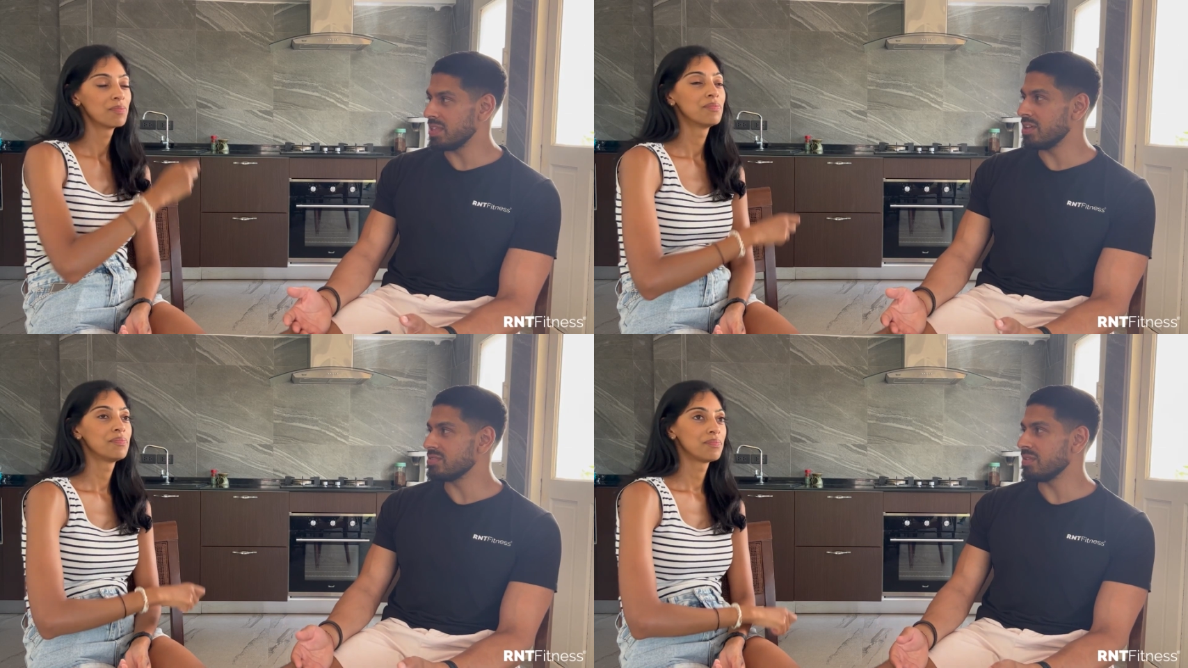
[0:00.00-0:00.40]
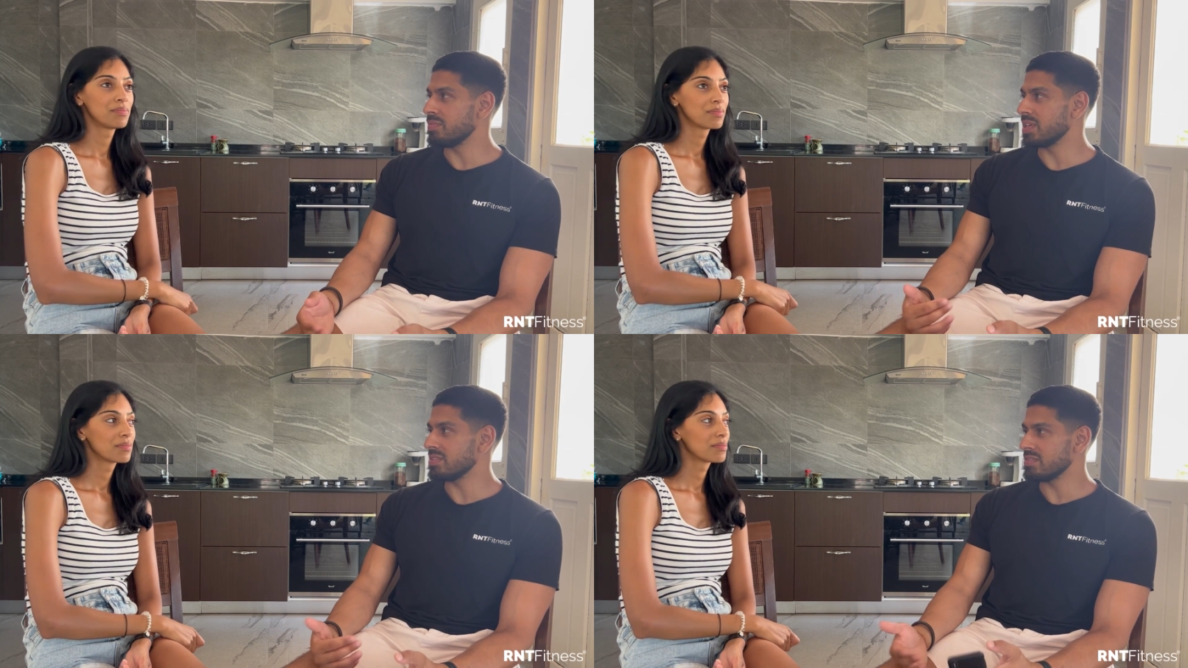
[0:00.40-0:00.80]
Speaker 1: those up
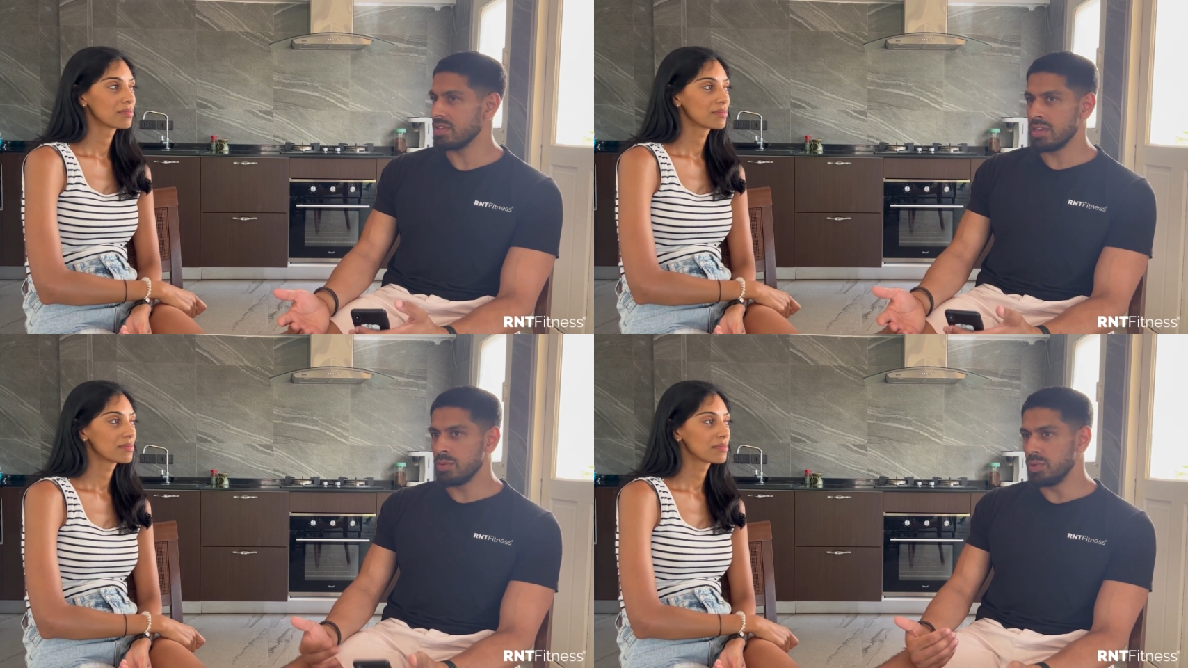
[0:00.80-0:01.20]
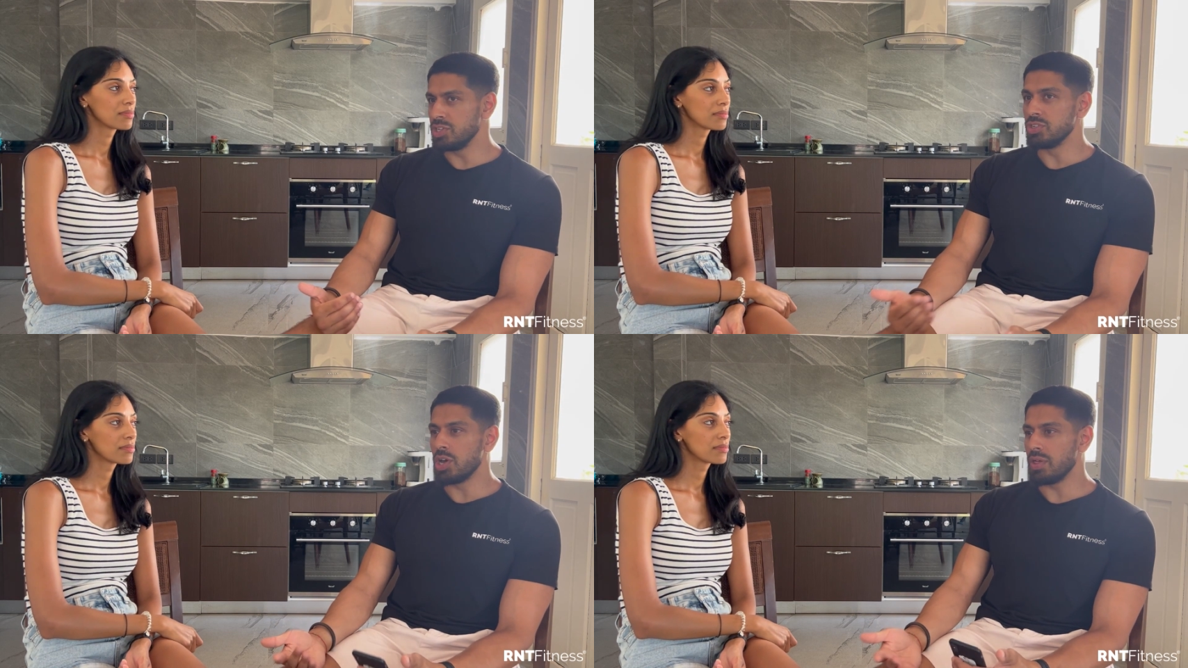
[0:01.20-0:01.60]
because we do
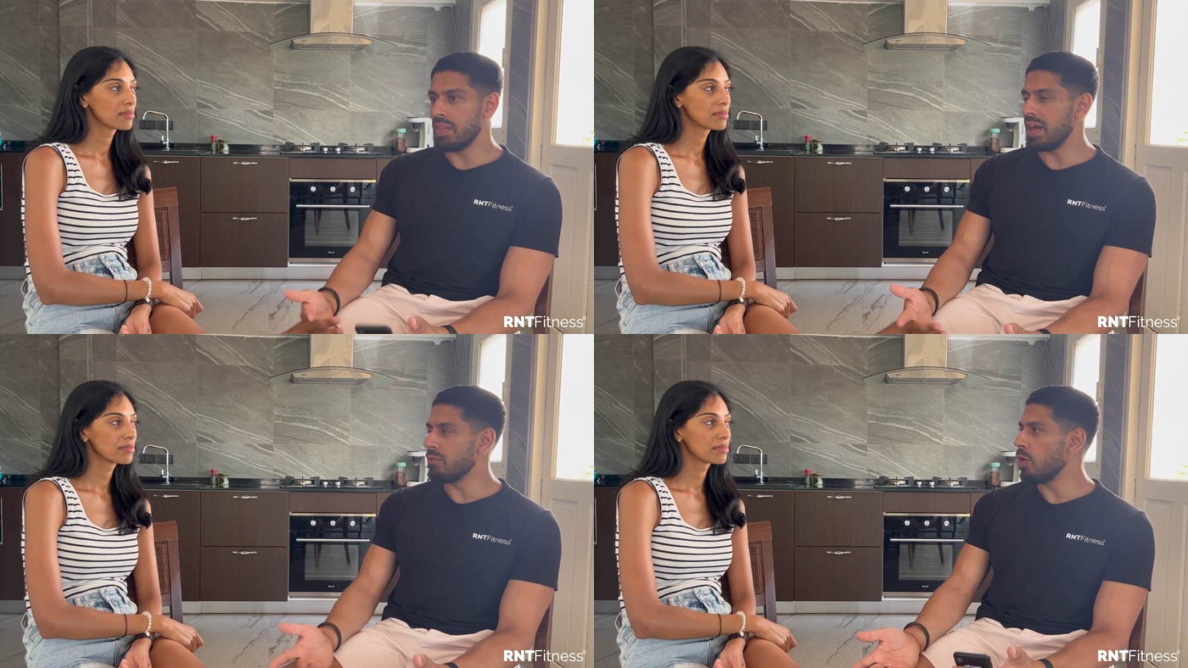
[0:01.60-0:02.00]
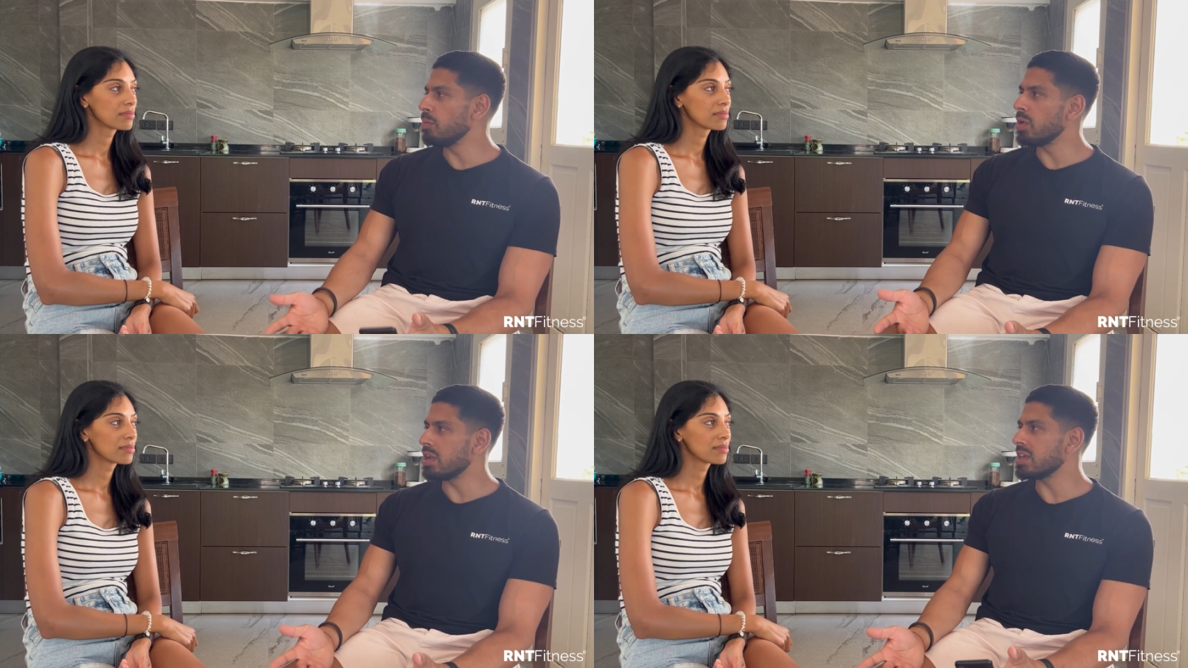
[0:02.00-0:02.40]
know that that role
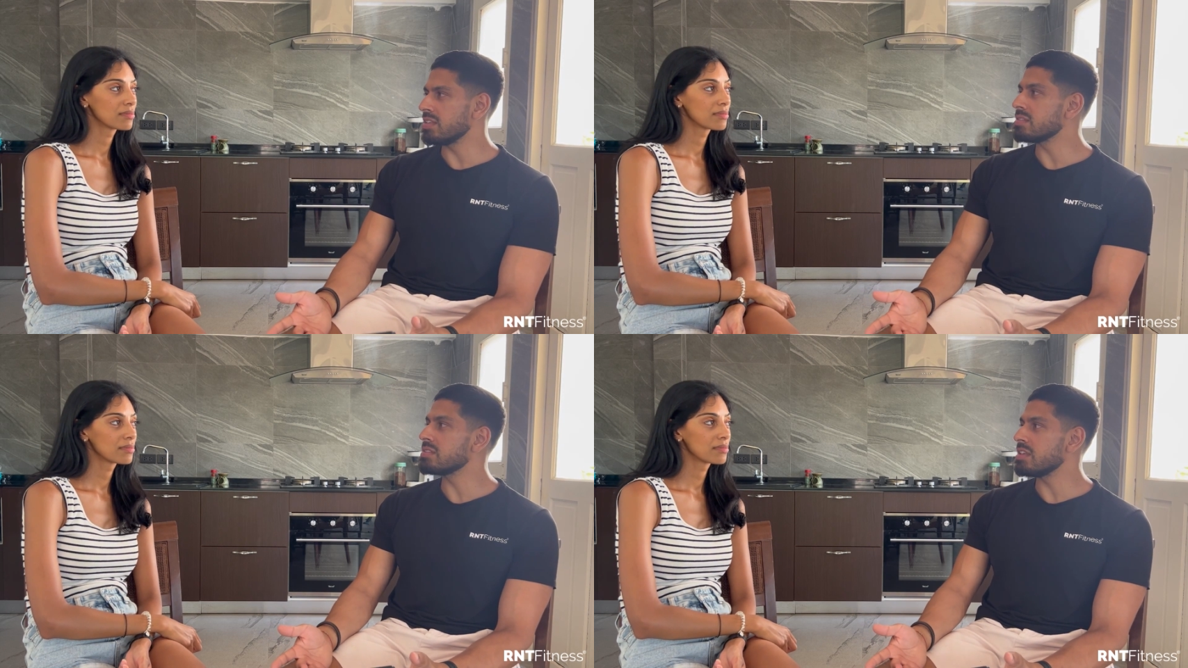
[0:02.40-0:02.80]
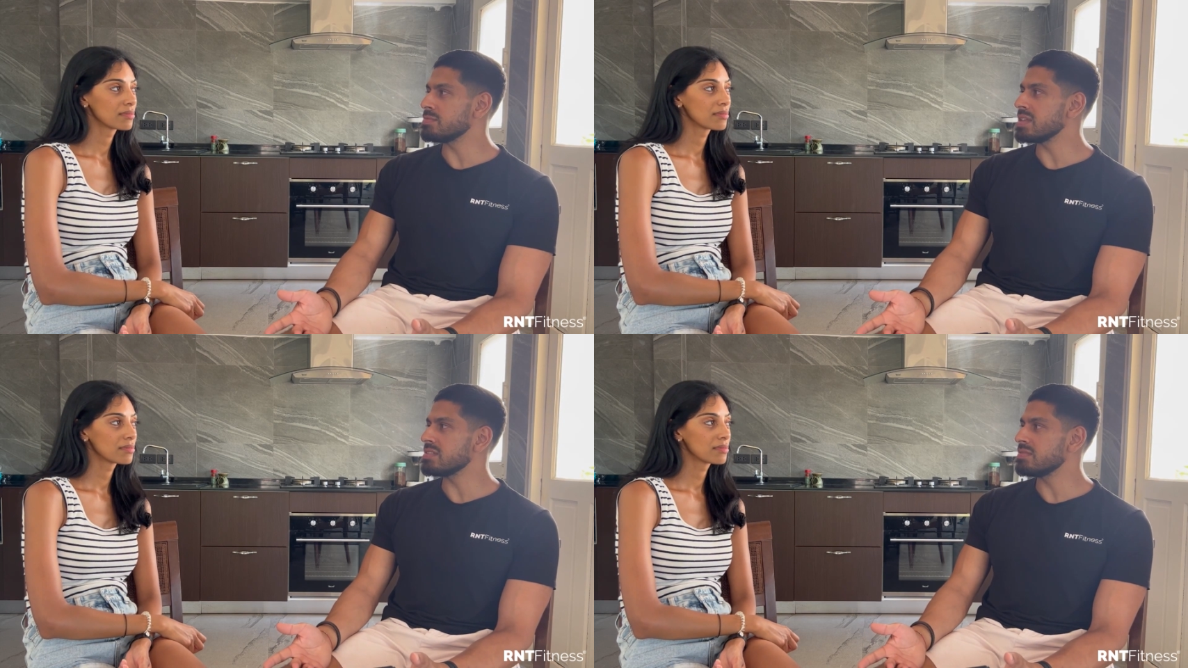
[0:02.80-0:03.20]
modeling is is
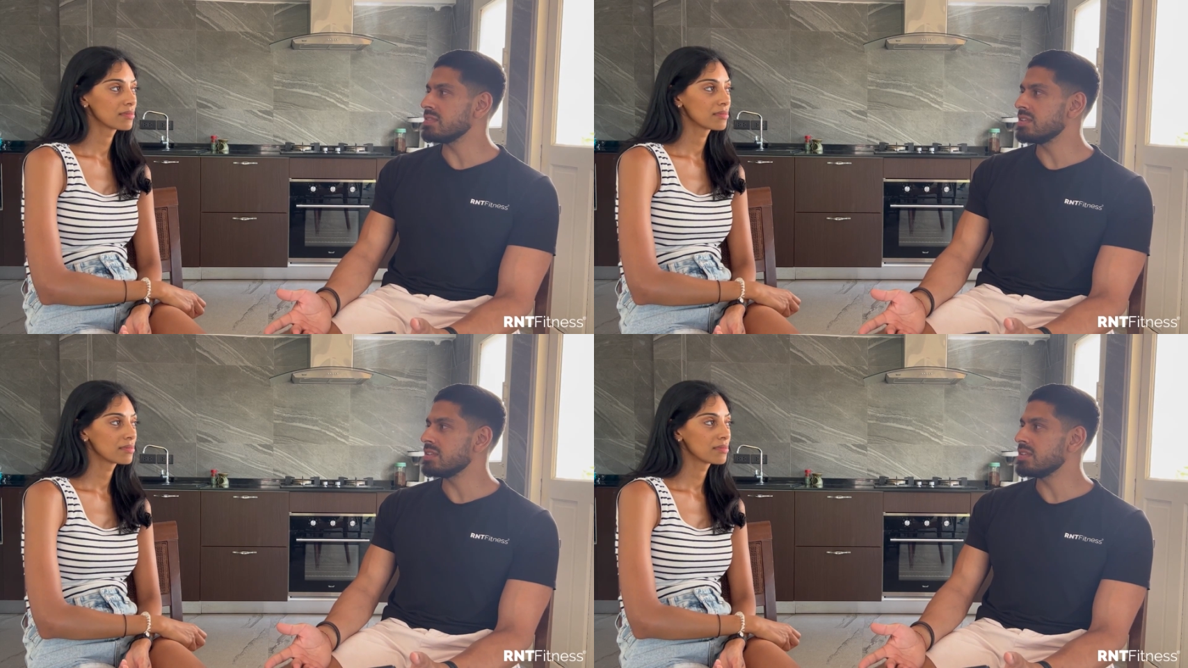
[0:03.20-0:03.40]
massive